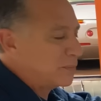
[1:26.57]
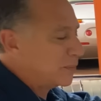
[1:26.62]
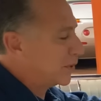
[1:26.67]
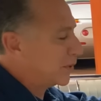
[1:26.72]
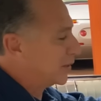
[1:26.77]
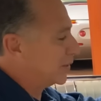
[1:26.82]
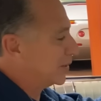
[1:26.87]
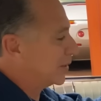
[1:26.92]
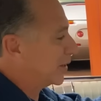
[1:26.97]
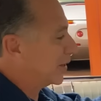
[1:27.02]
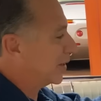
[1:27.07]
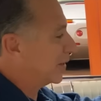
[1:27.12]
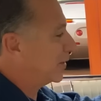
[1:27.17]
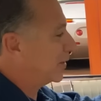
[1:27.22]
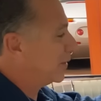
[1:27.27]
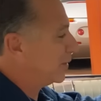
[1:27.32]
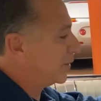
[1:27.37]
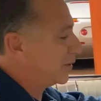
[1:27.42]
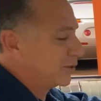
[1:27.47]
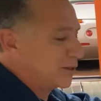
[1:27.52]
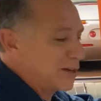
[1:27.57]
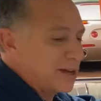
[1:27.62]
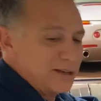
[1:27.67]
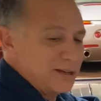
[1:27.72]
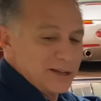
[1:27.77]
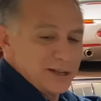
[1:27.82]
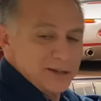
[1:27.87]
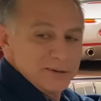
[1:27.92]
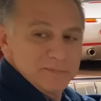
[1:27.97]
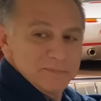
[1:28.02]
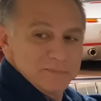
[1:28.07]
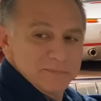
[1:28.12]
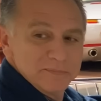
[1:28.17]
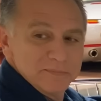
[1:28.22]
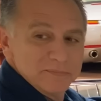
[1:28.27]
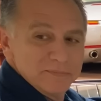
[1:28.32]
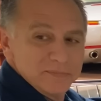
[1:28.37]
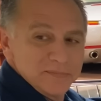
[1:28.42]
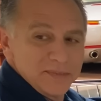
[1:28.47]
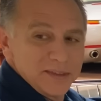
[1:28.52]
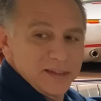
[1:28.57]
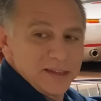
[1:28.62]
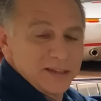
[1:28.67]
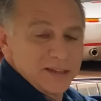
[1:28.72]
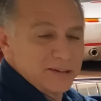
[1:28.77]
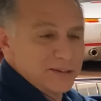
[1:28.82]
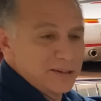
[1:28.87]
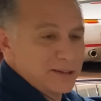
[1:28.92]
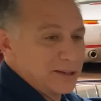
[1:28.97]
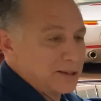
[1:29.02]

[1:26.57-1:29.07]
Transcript: but this guy did, and